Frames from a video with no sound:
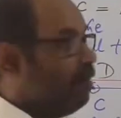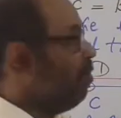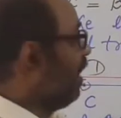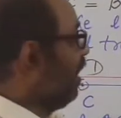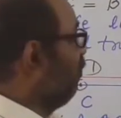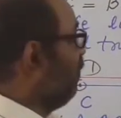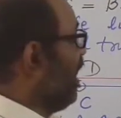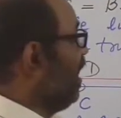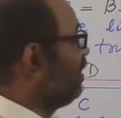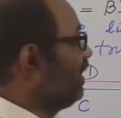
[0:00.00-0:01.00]
But if
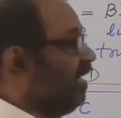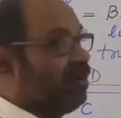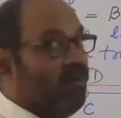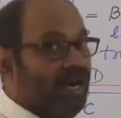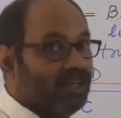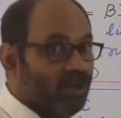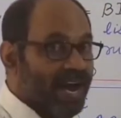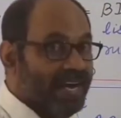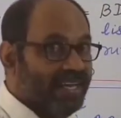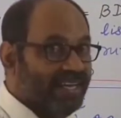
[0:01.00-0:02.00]
AC equal
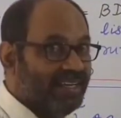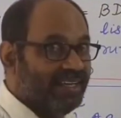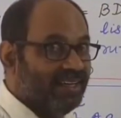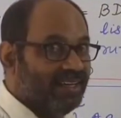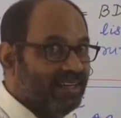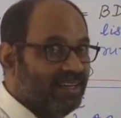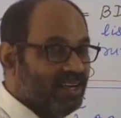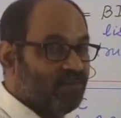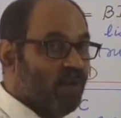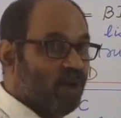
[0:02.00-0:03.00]
to AD,
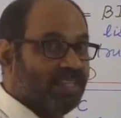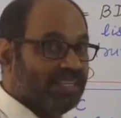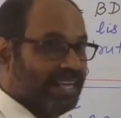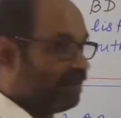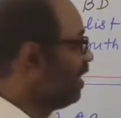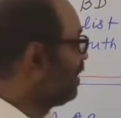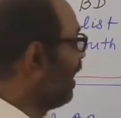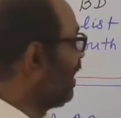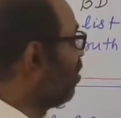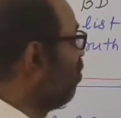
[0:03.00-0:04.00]
if both the segments
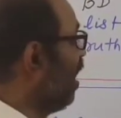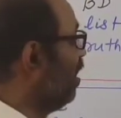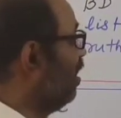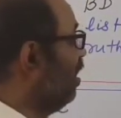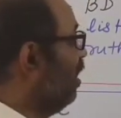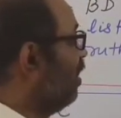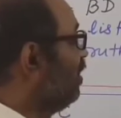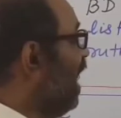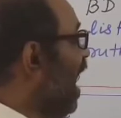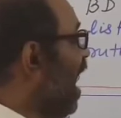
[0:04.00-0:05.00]
are equal,
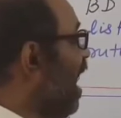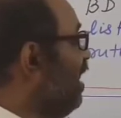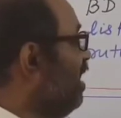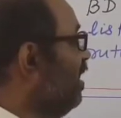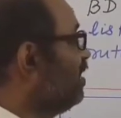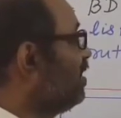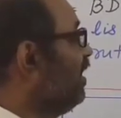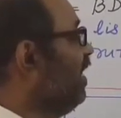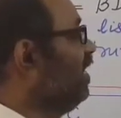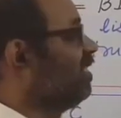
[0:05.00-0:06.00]
then
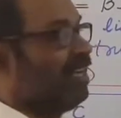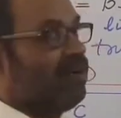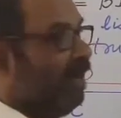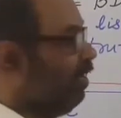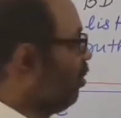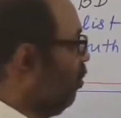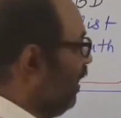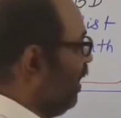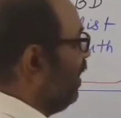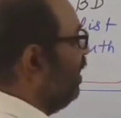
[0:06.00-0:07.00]
C is equal to
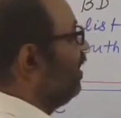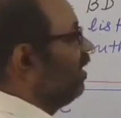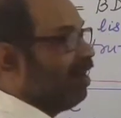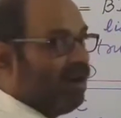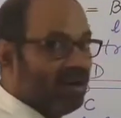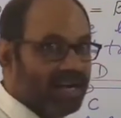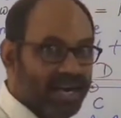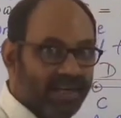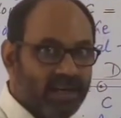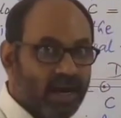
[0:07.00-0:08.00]
D.
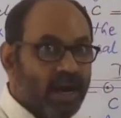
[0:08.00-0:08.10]
Alright?